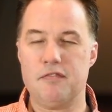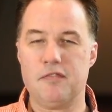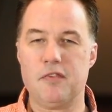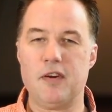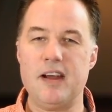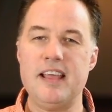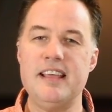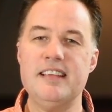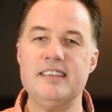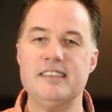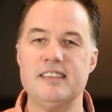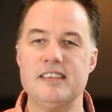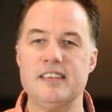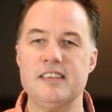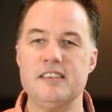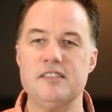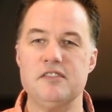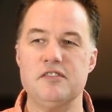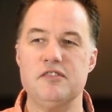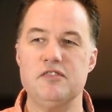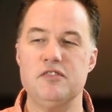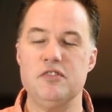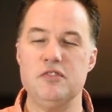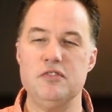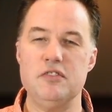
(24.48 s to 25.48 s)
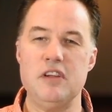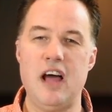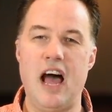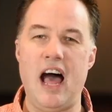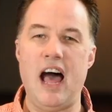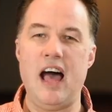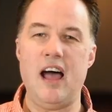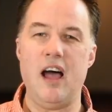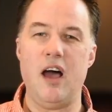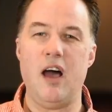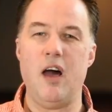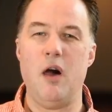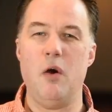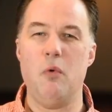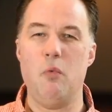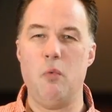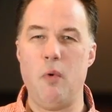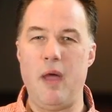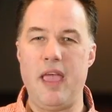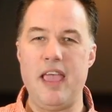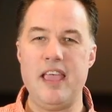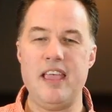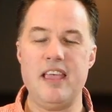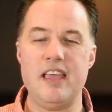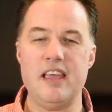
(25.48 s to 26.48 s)
The phrase is, "Do not
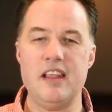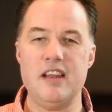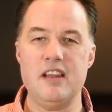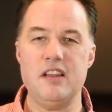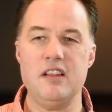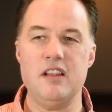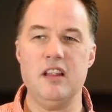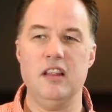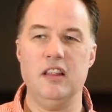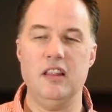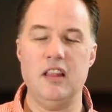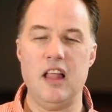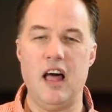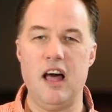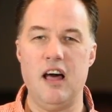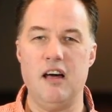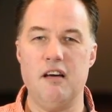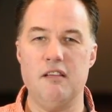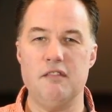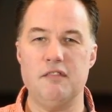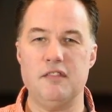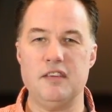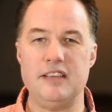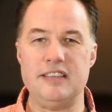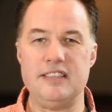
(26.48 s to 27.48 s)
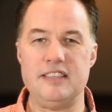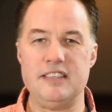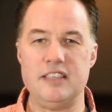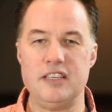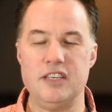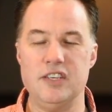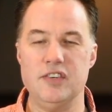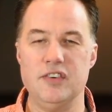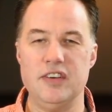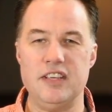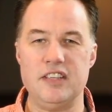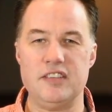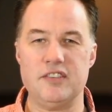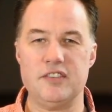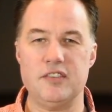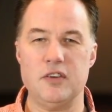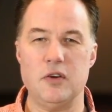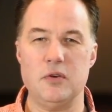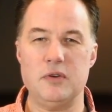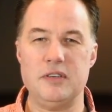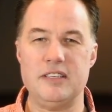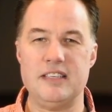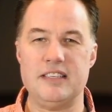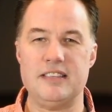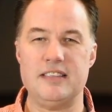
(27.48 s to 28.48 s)
awaken love until it
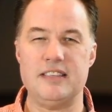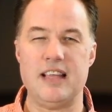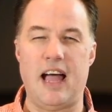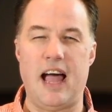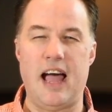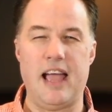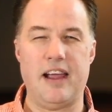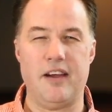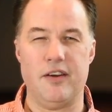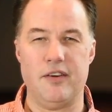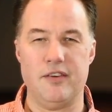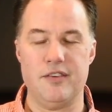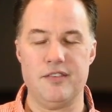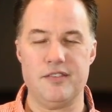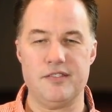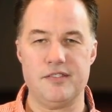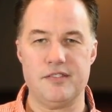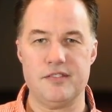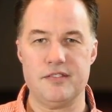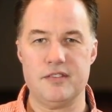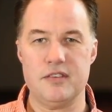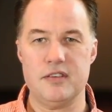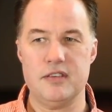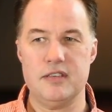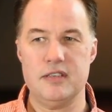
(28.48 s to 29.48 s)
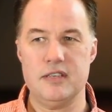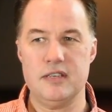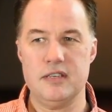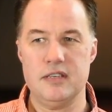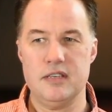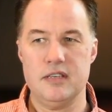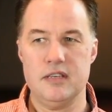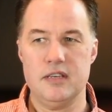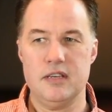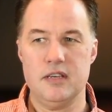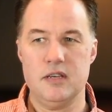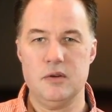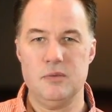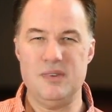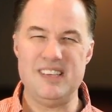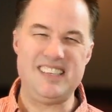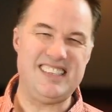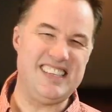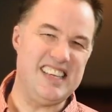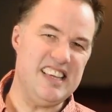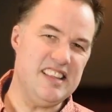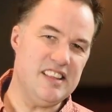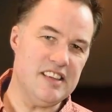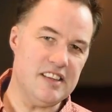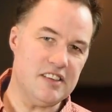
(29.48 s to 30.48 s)
so desires." We
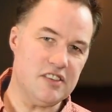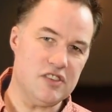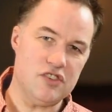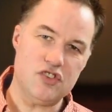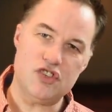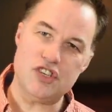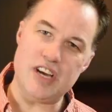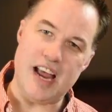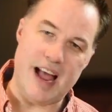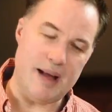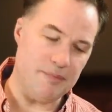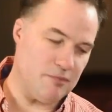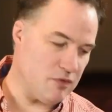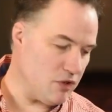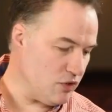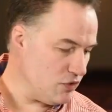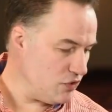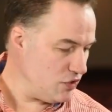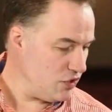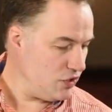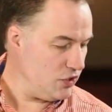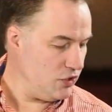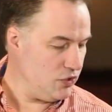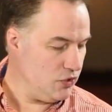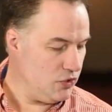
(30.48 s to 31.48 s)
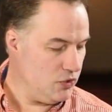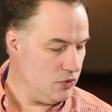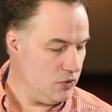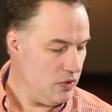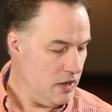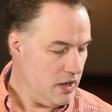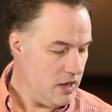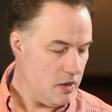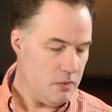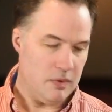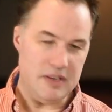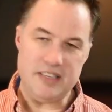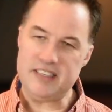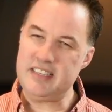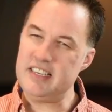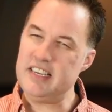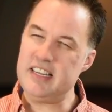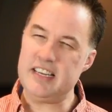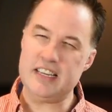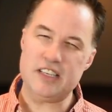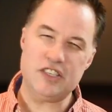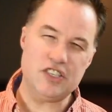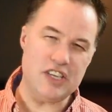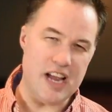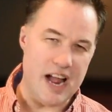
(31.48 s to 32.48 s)
see this in chapter 2, we
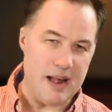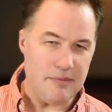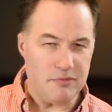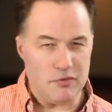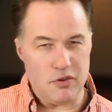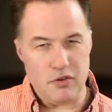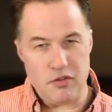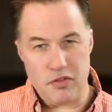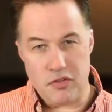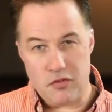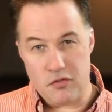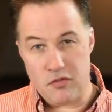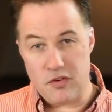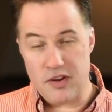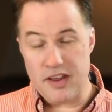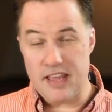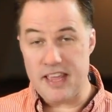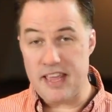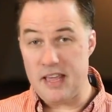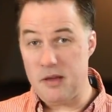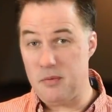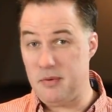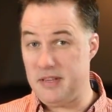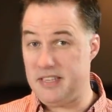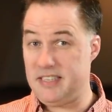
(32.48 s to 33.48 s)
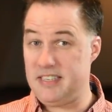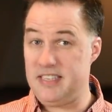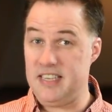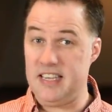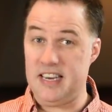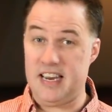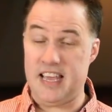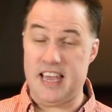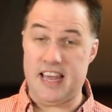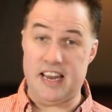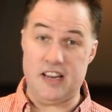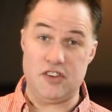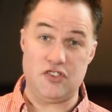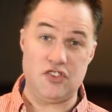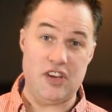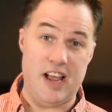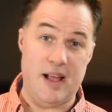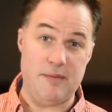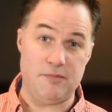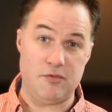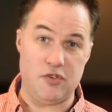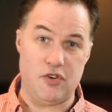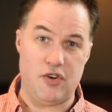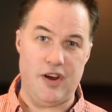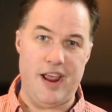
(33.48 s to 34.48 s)
see it in chapter 3, we see it again in
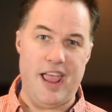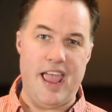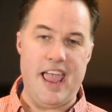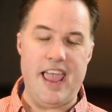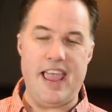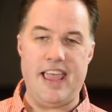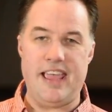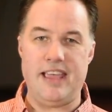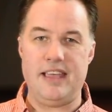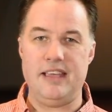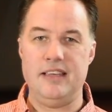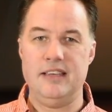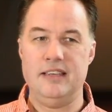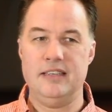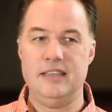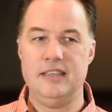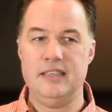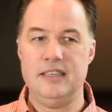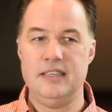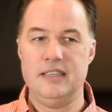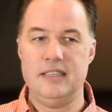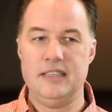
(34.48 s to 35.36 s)
chapter 8.